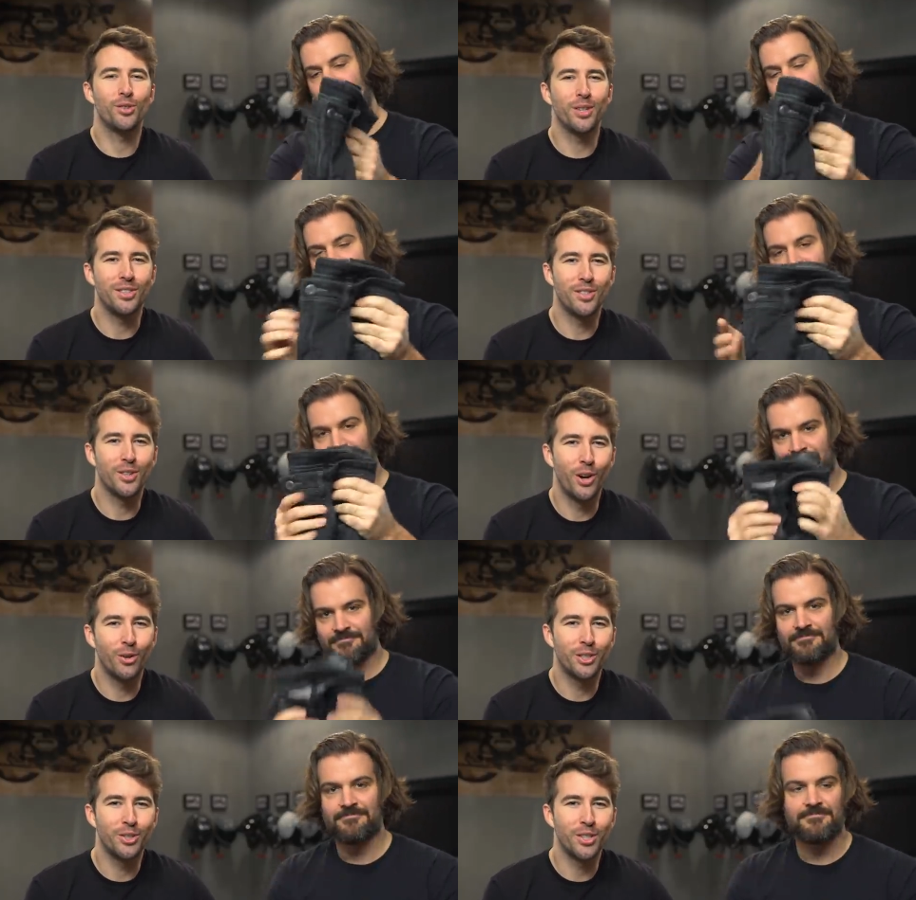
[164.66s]
Speaker 1: the Street and Steel
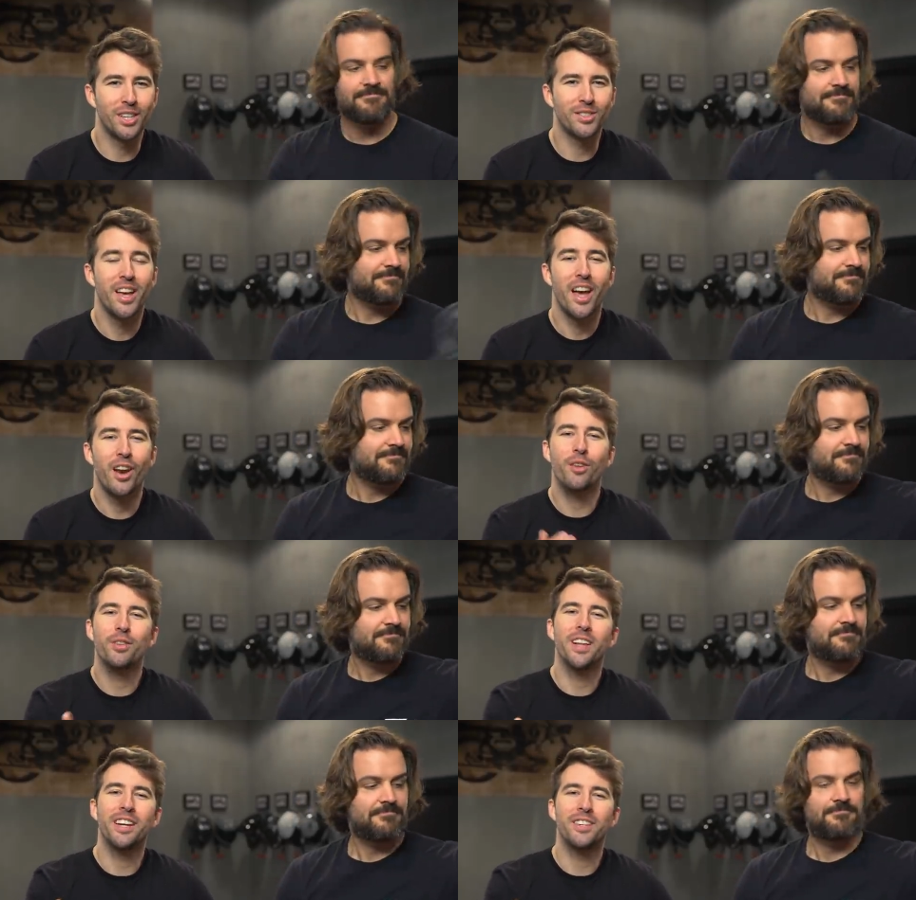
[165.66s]
Oakland jeans, and all
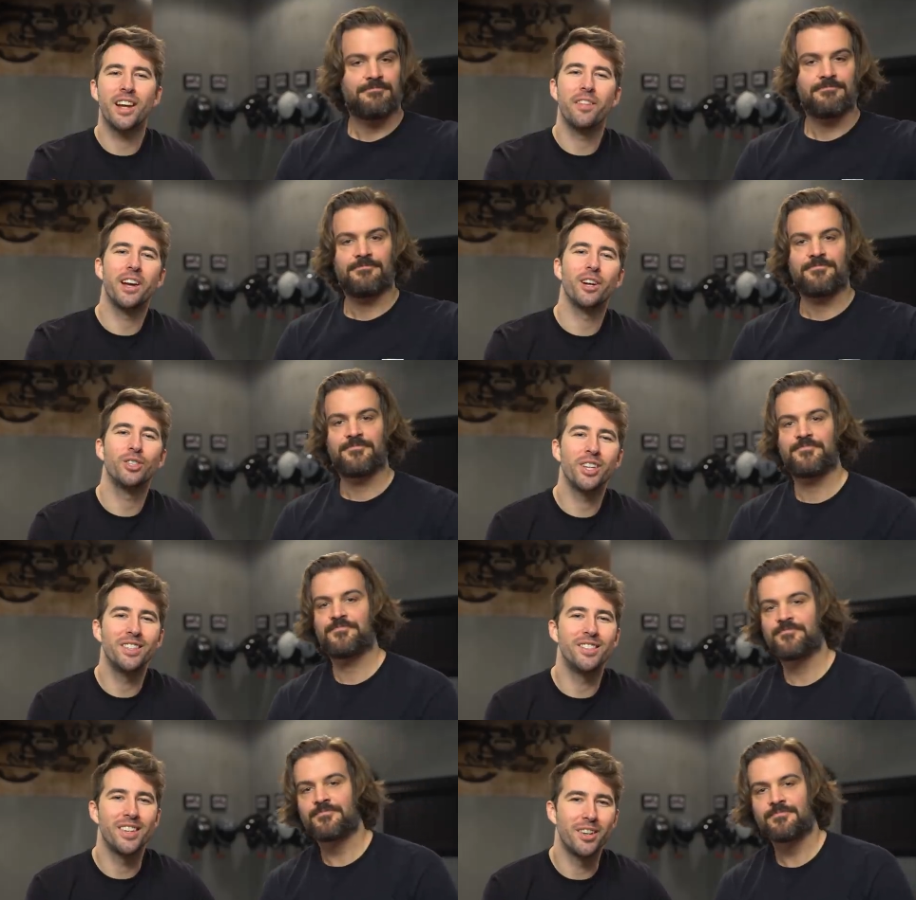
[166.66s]
of you ladies out there should
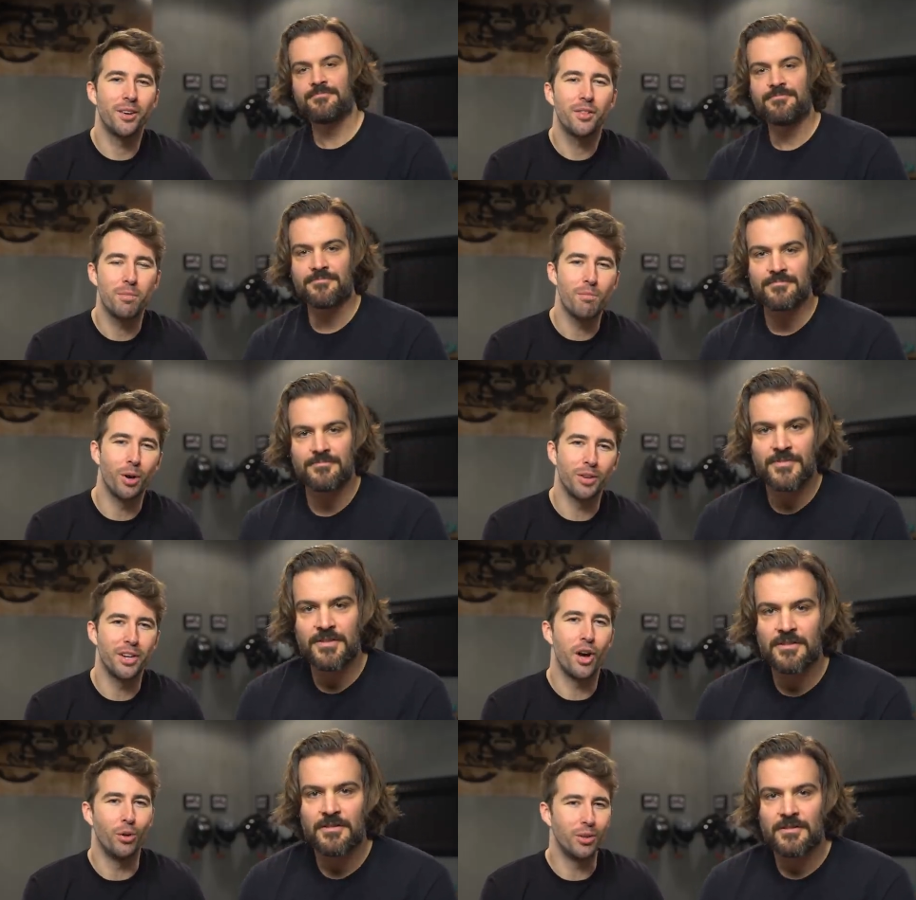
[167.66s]
consider the
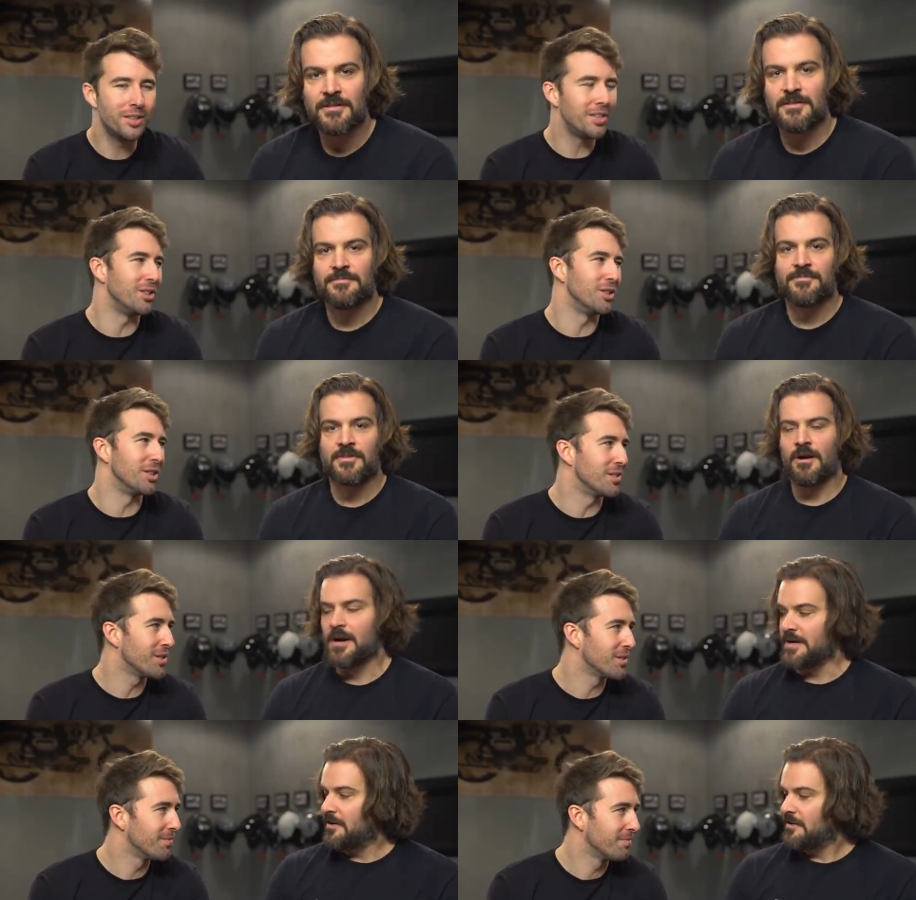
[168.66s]
Merlin Olivia jeans.
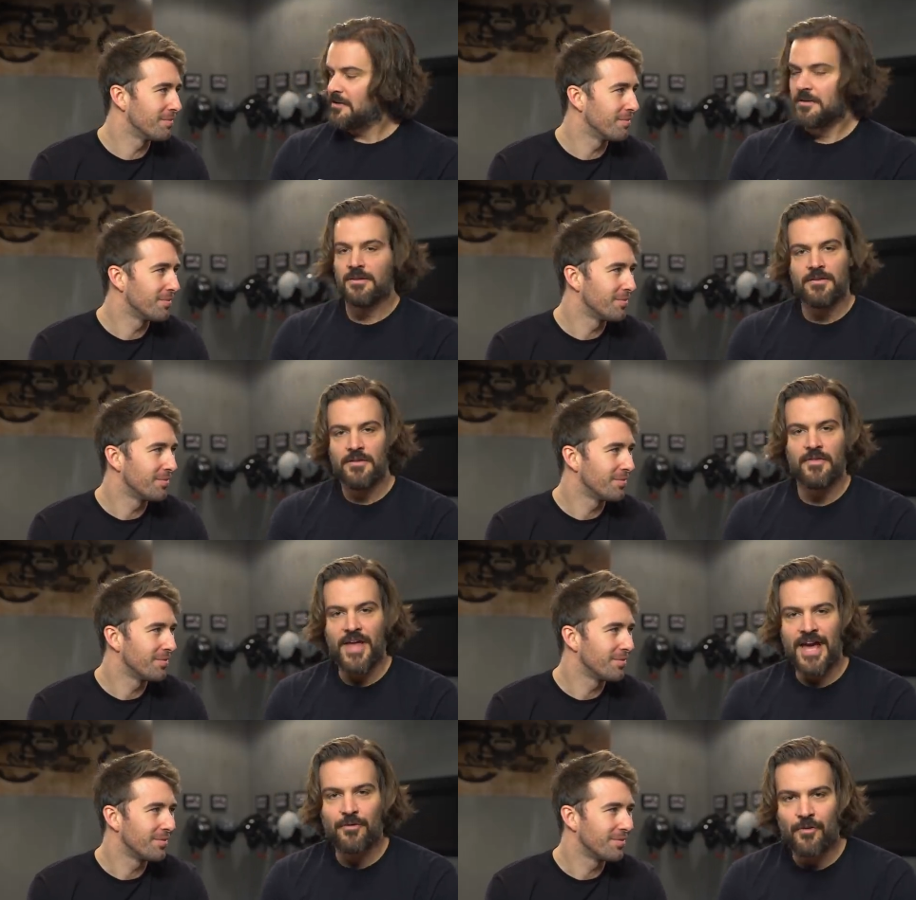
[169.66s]
All right.
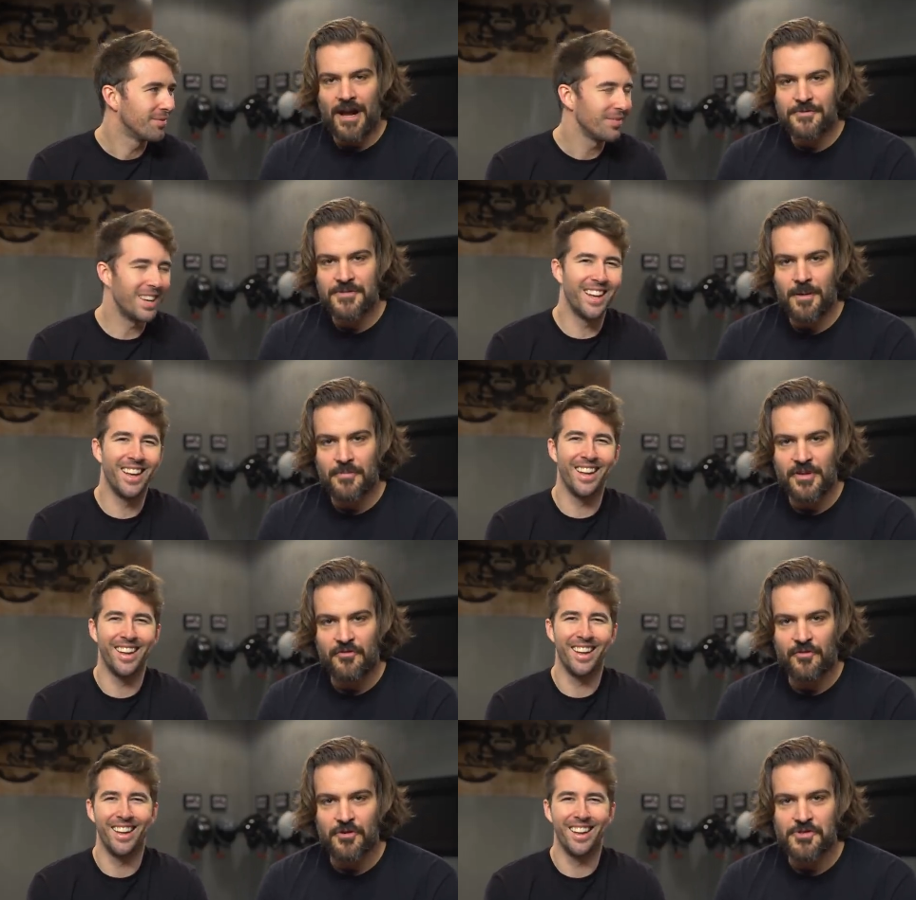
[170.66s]
Speaker 2: That wraps up
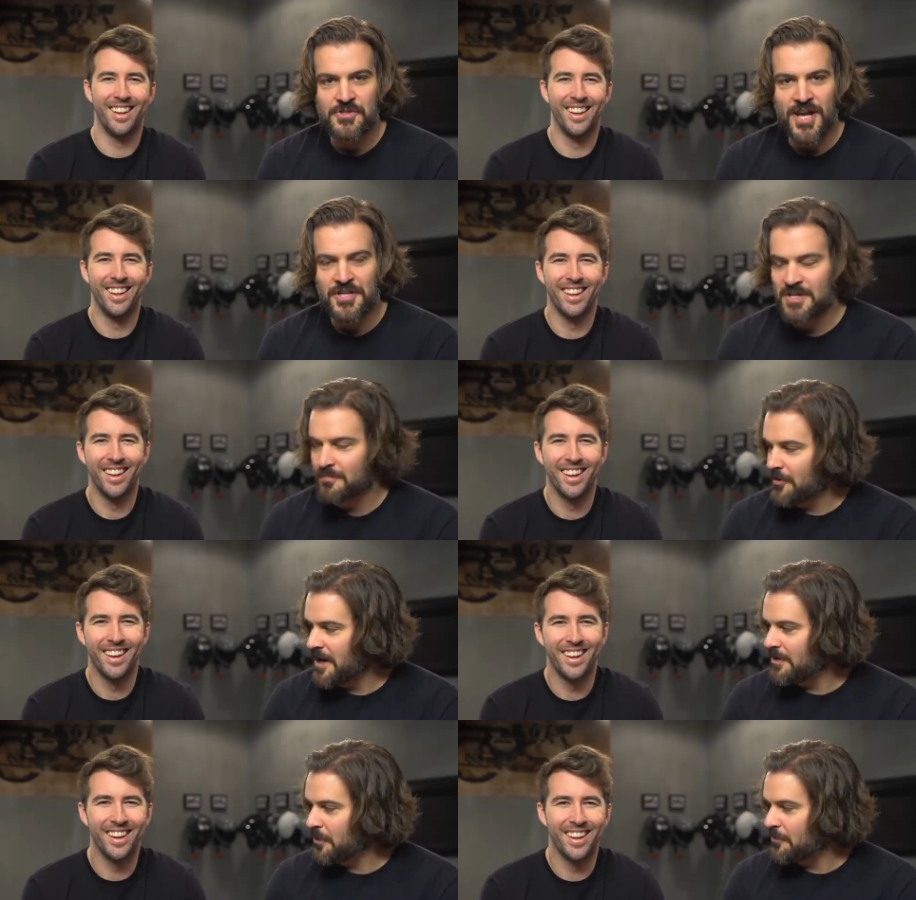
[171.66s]
the first section.
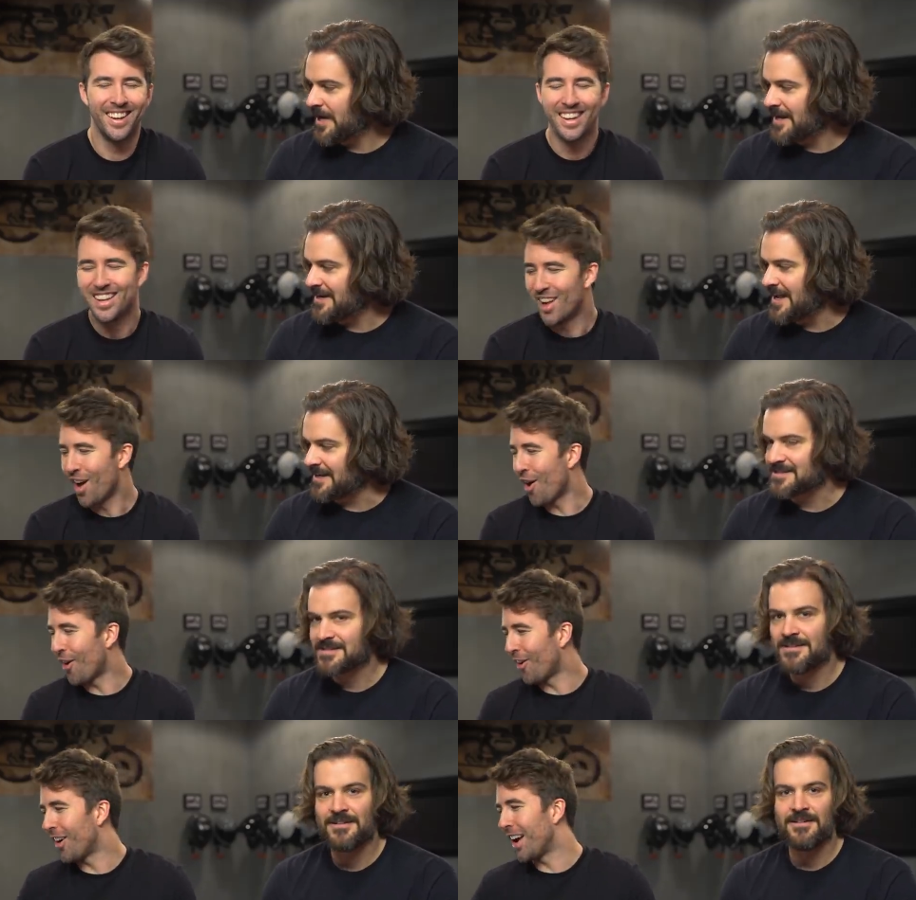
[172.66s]
Brandon, what do we got next?
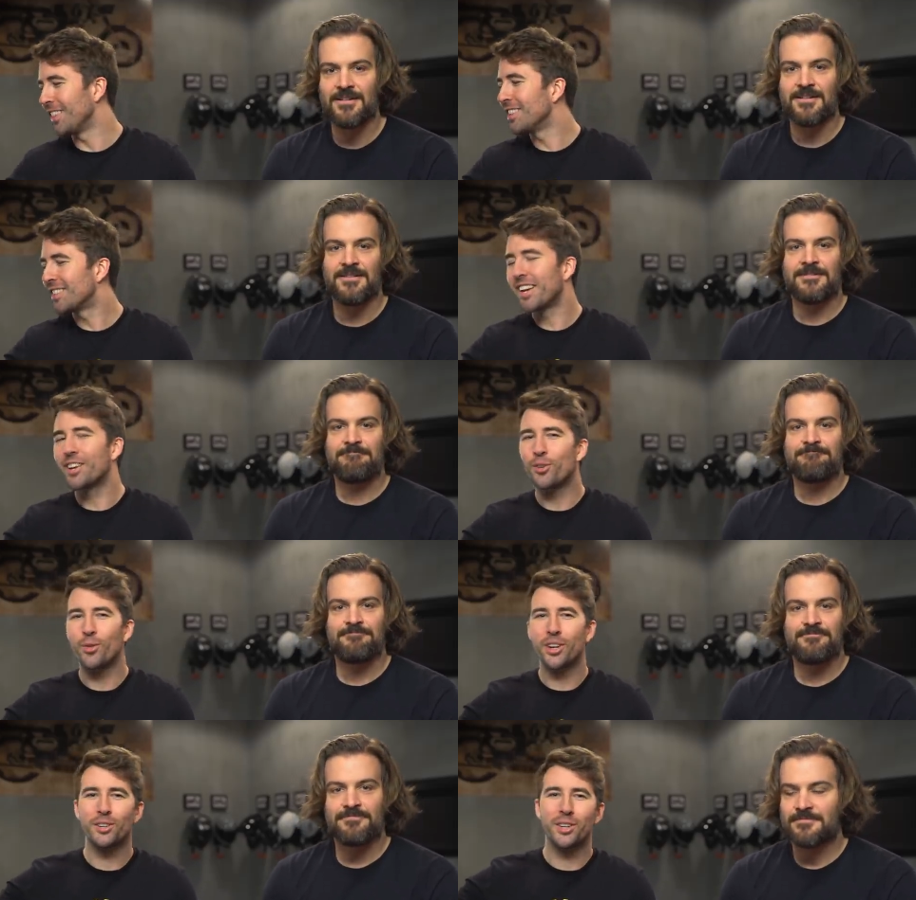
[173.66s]
Speaker 1: All right, let's take a
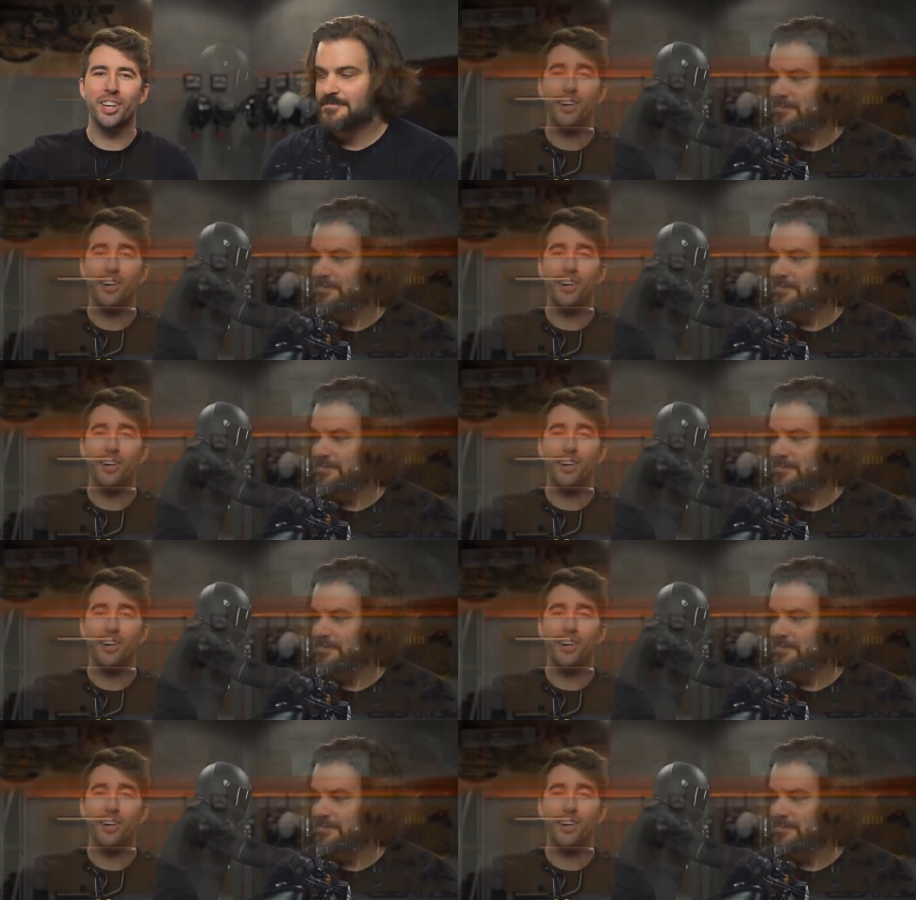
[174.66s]
quick look